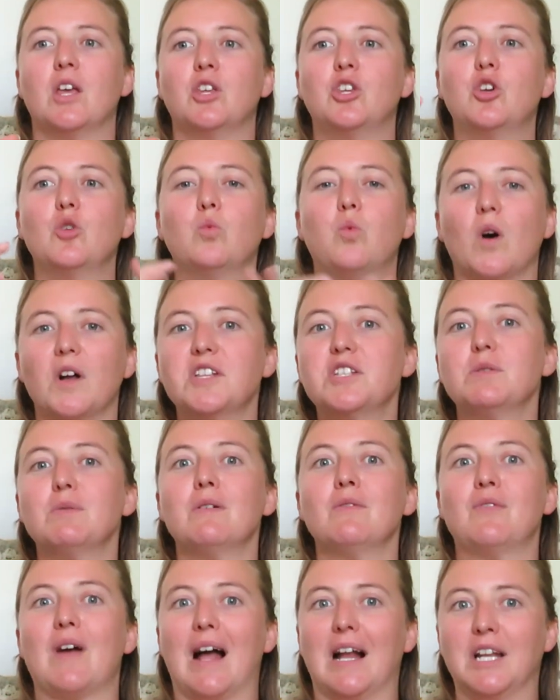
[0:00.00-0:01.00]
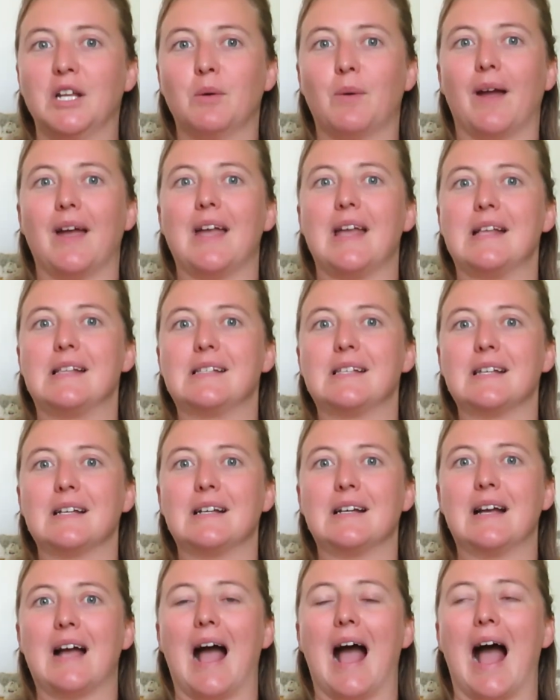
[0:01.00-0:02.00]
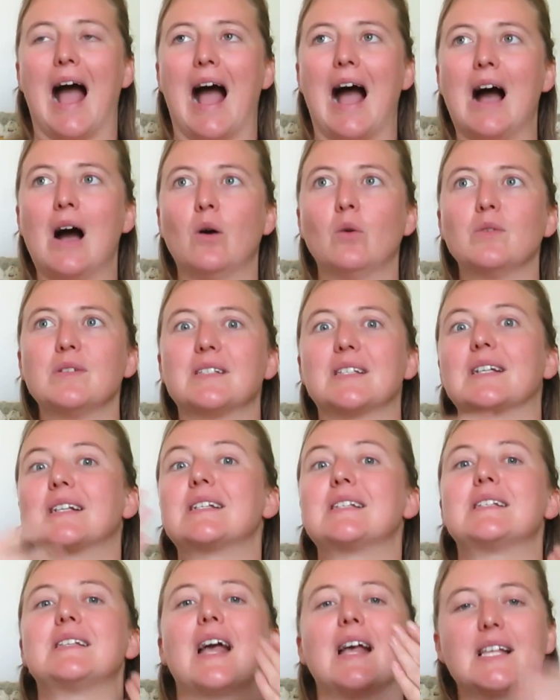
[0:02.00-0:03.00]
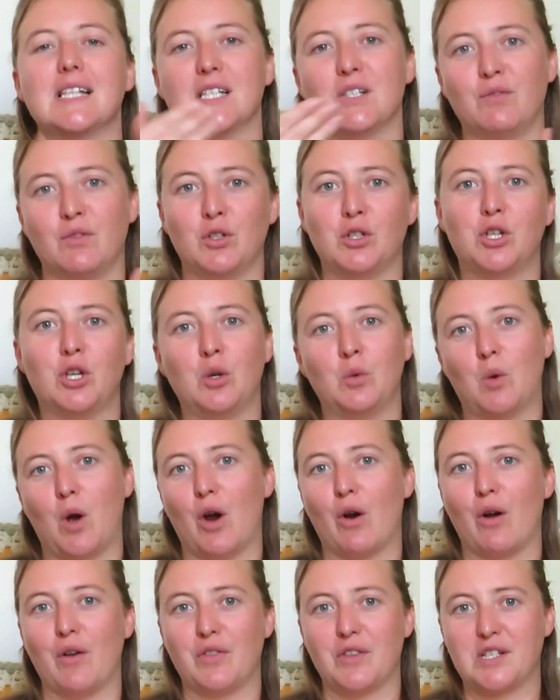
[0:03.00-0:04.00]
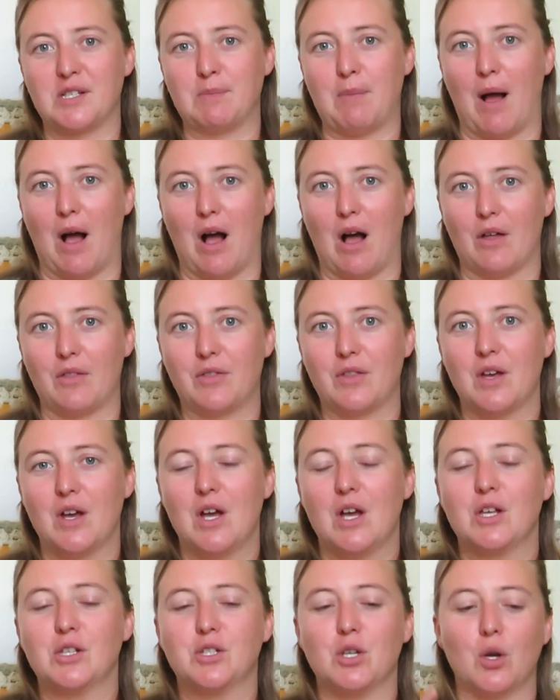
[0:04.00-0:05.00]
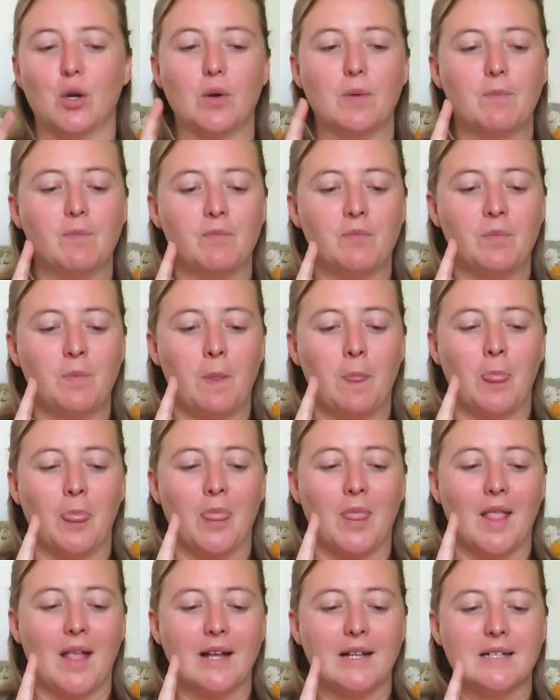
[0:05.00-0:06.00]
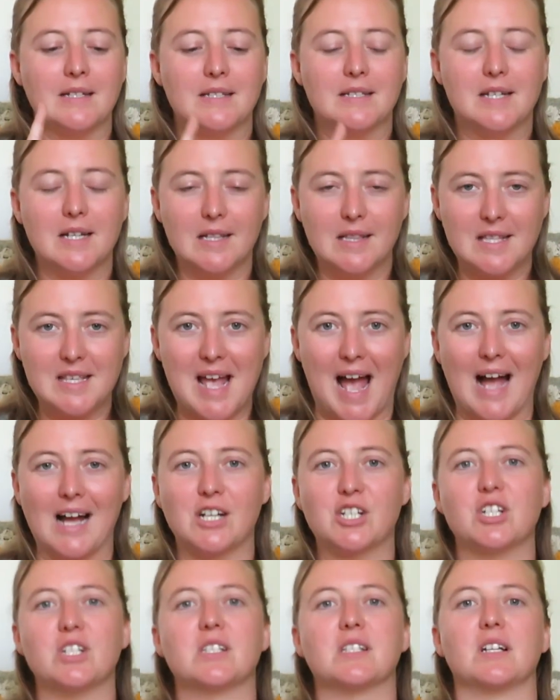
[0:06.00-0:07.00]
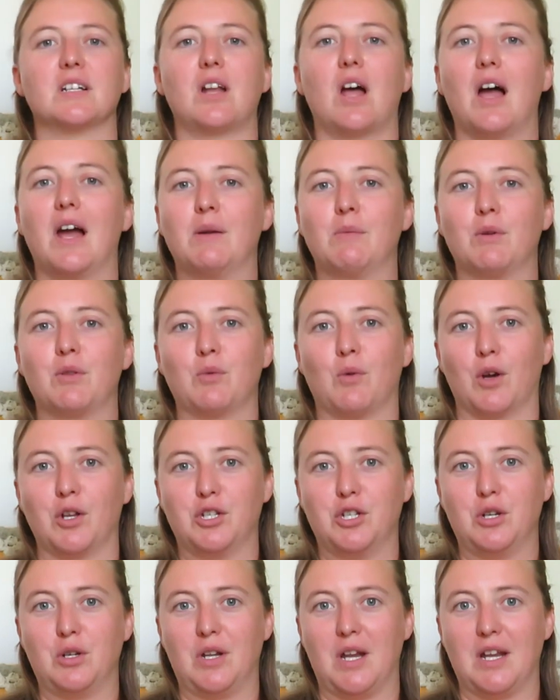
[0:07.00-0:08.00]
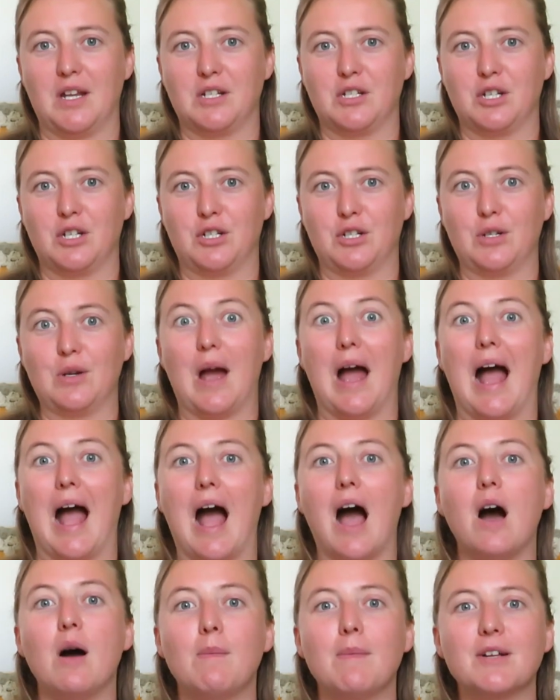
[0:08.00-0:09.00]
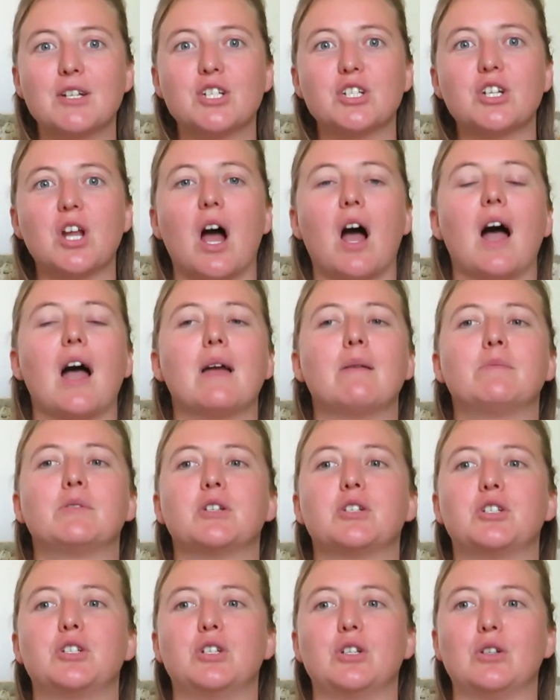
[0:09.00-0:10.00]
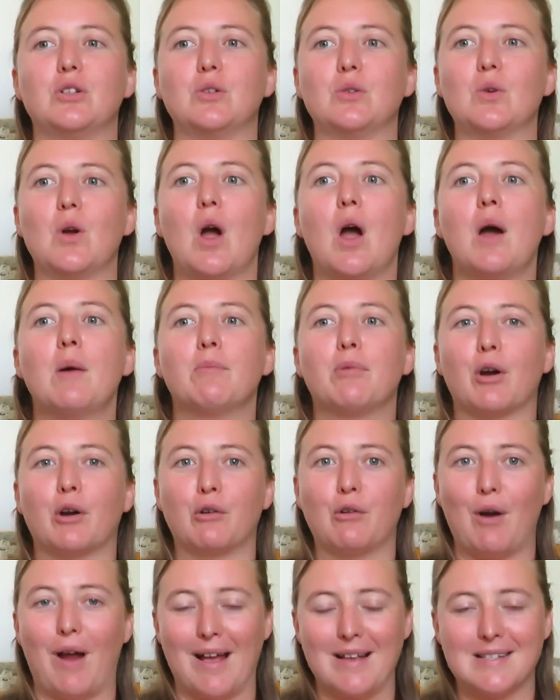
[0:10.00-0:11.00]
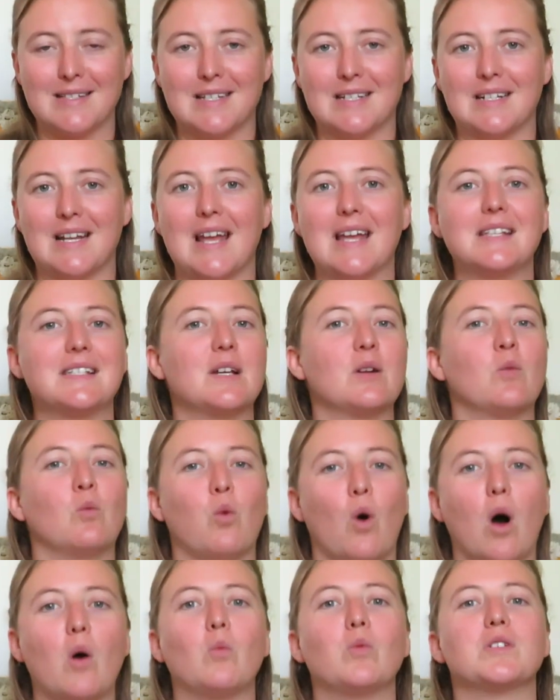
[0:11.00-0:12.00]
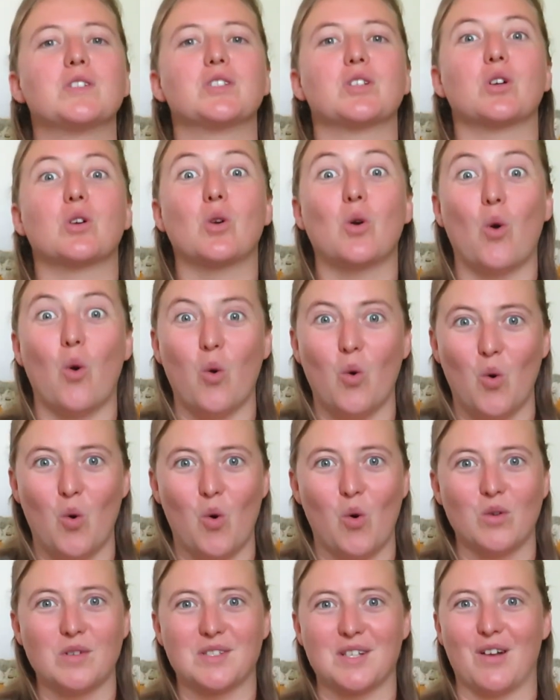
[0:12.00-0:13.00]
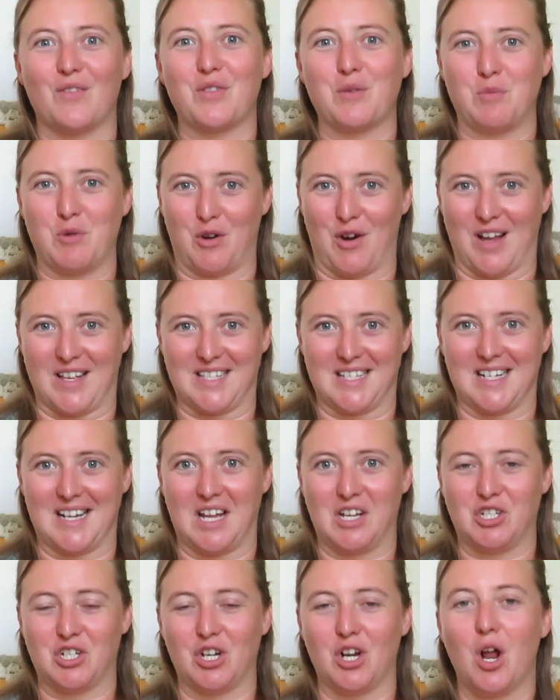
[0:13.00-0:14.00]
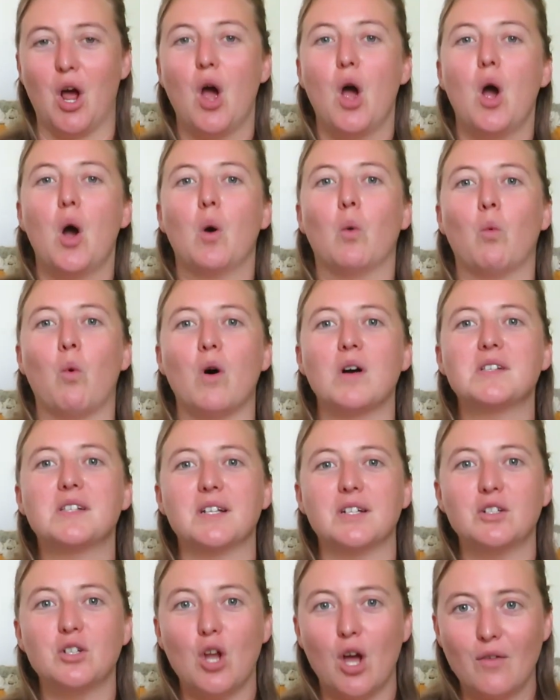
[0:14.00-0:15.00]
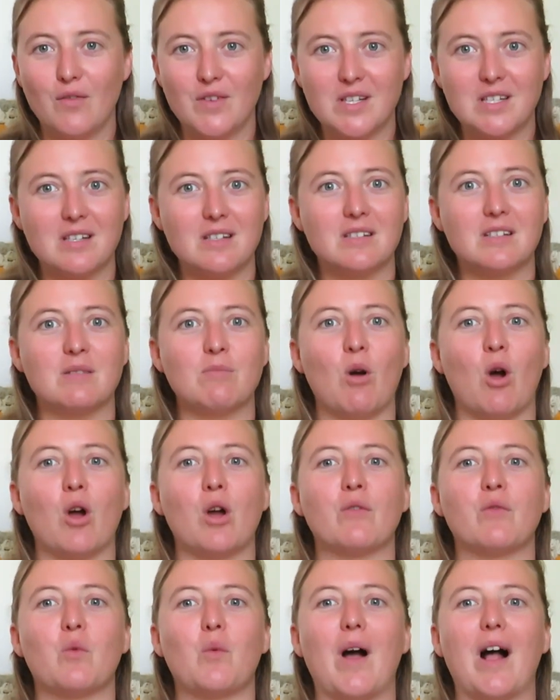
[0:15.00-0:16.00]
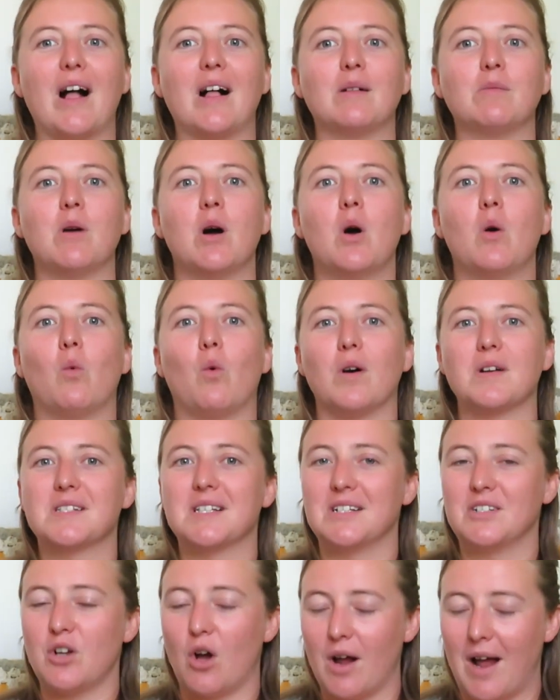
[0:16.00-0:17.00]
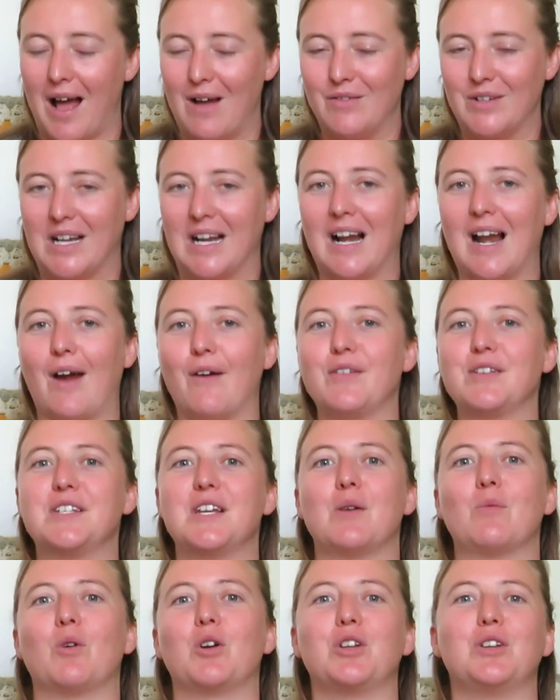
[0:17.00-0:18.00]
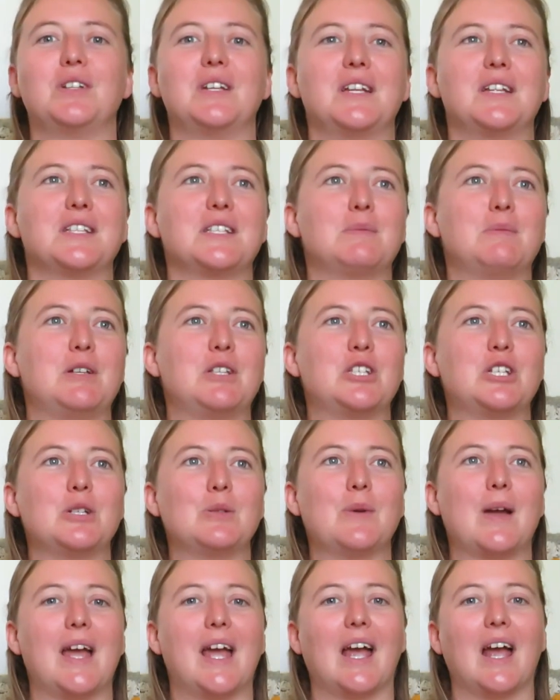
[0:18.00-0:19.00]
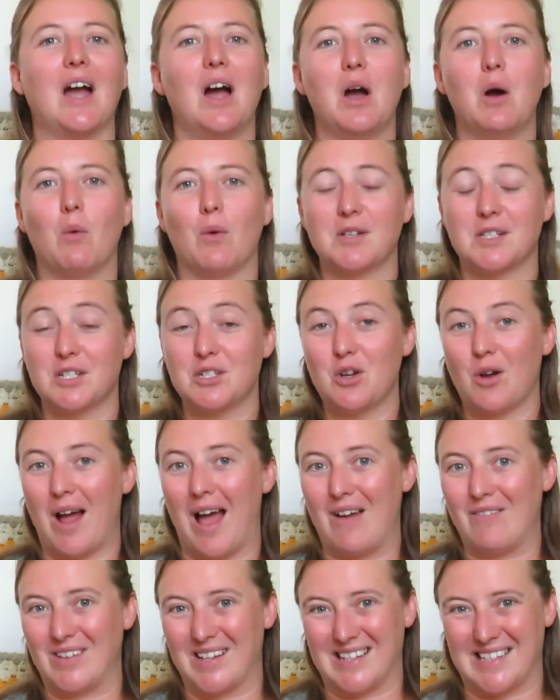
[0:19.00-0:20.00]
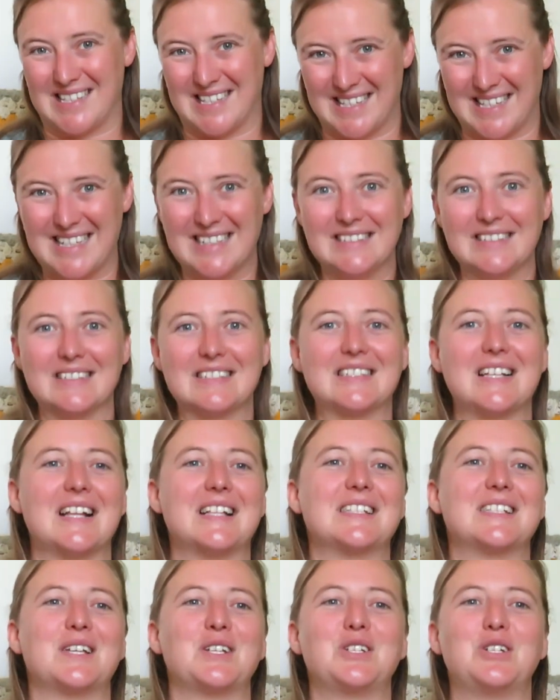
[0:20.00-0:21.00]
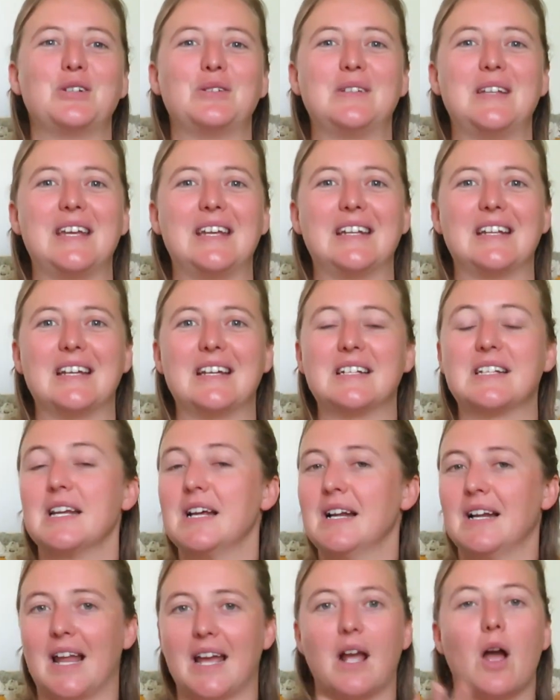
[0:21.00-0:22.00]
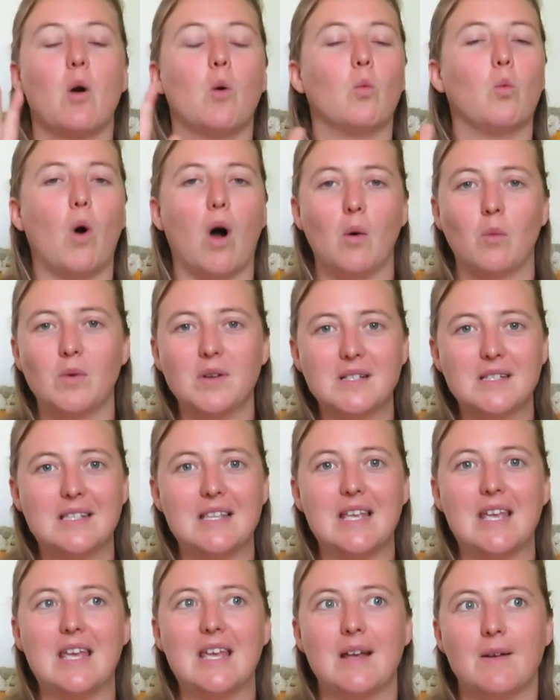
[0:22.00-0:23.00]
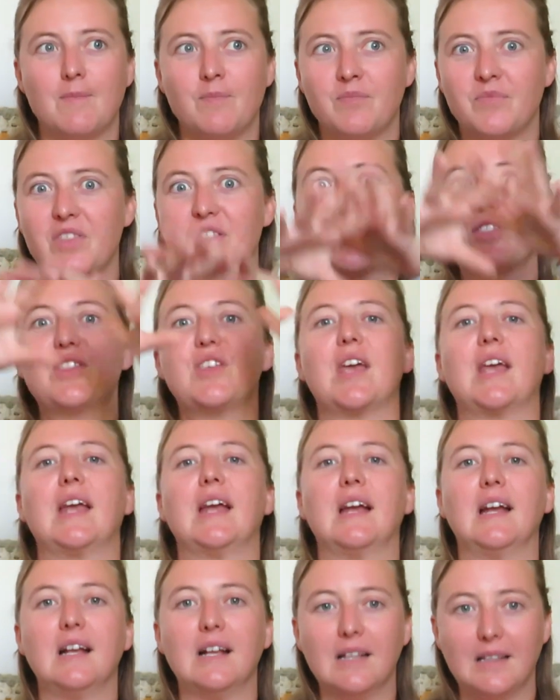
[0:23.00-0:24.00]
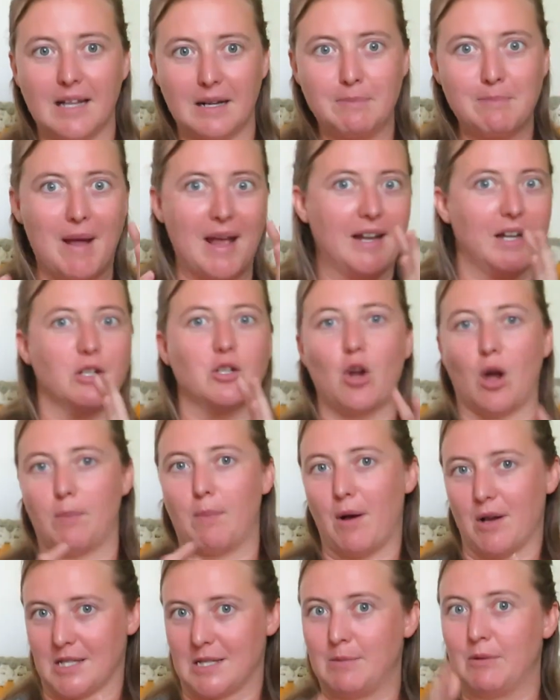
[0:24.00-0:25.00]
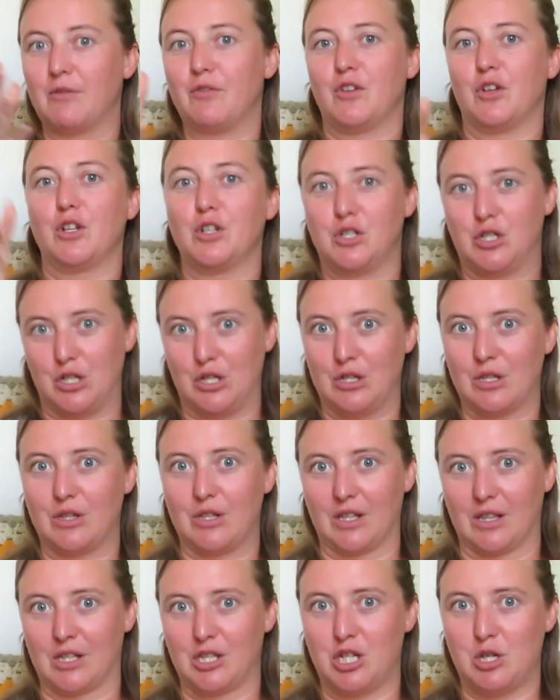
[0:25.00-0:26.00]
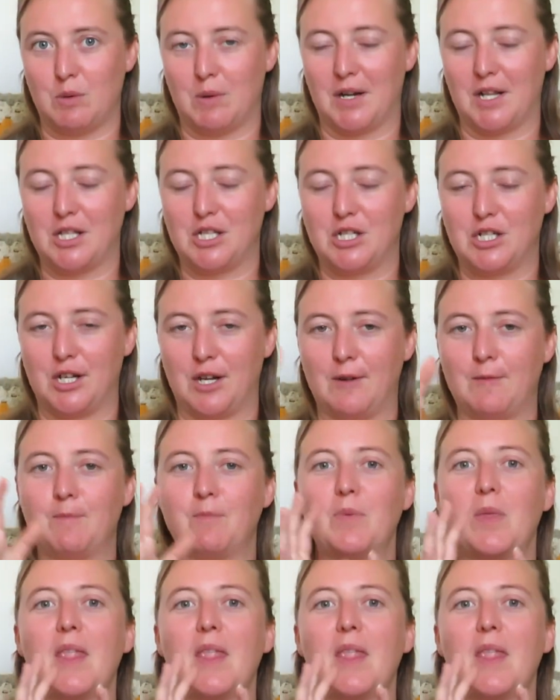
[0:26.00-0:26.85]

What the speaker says: You want to evaluate how successful you were on this path. So did the actions align with what you needed to do? How much time did you procrastinate, and what was the cause of the procrastination? Was it nervous system overwhelm? Was it not having clarity on what you needed to be doing? Was it not having the skill sets that you needed? Like, what was the thing that made it not possible for you to do the thing that you wanted to do?